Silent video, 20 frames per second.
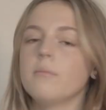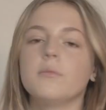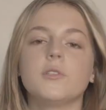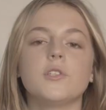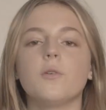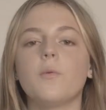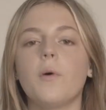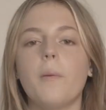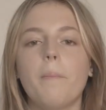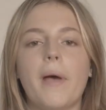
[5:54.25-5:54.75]

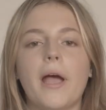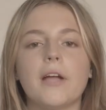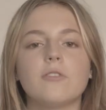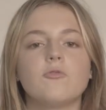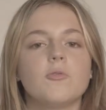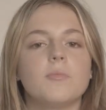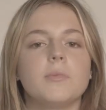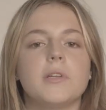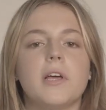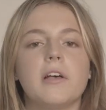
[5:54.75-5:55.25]
So what
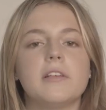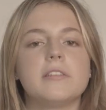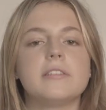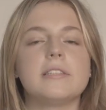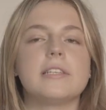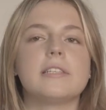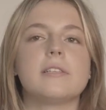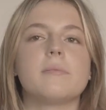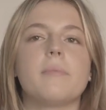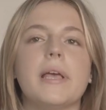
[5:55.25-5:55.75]
Bactrim does
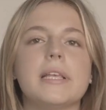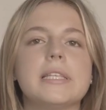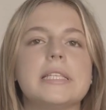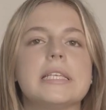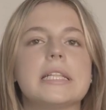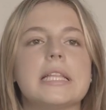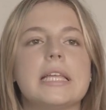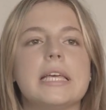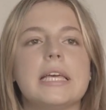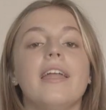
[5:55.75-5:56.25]
is it
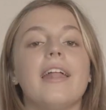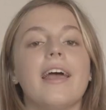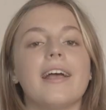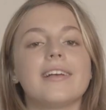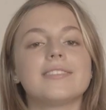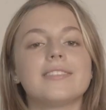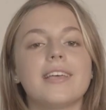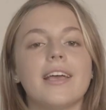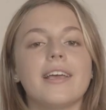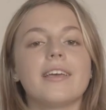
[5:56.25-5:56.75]

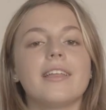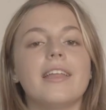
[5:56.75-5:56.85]
acts like